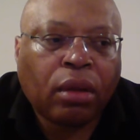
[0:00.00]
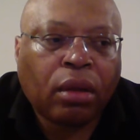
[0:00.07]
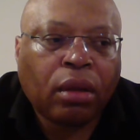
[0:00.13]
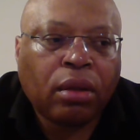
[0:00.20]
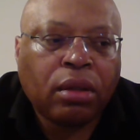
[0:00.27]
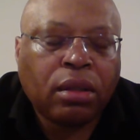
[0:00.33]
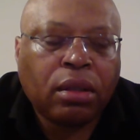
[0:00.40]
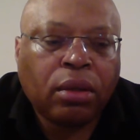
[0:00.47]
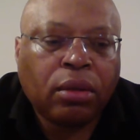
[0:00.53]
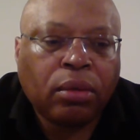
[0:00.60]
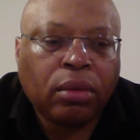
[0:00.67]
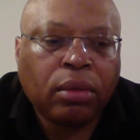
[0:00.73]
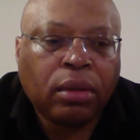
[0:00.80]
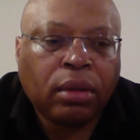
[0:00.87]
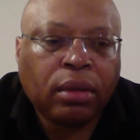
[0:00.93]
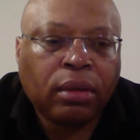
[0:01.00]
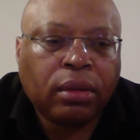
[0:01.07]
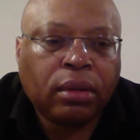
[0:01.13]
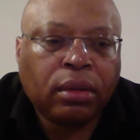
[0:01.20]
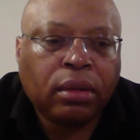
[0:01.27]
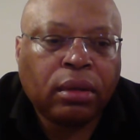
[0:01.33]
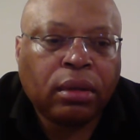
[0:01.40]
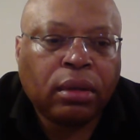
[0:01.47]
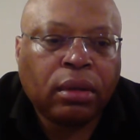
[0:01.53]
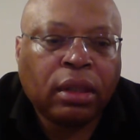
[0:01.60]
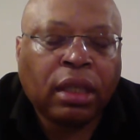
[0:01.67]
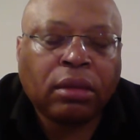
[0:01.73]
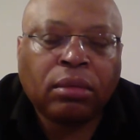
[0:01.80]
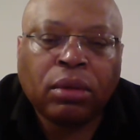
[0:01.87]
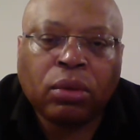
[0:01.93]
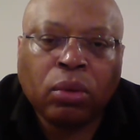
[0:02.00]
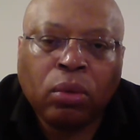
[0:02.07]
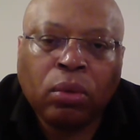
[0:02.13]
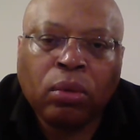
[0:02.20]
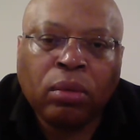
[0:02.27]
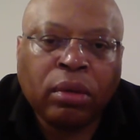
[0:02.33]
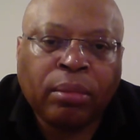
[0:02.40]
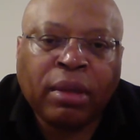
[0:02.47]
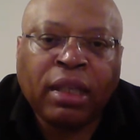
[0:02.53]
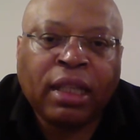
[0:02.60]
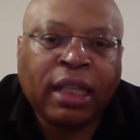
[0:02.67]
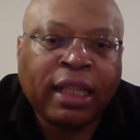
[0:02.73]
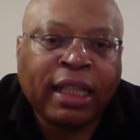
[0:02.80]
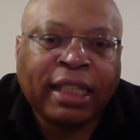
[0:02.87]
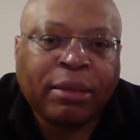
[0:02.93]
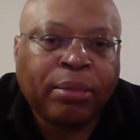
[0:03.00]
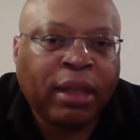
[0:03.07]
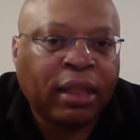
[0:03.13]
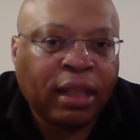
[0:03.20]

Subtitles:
So that was all the money that they'd spent.